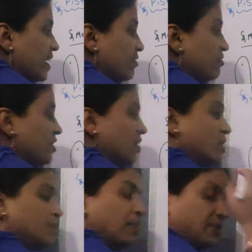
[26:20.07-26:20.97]

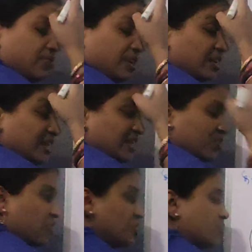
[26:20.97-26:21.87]
a finger-like
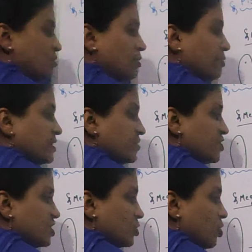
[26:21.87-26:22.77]
structures will be present,
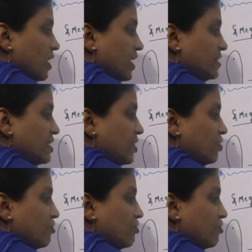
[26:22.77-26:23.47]
which are called as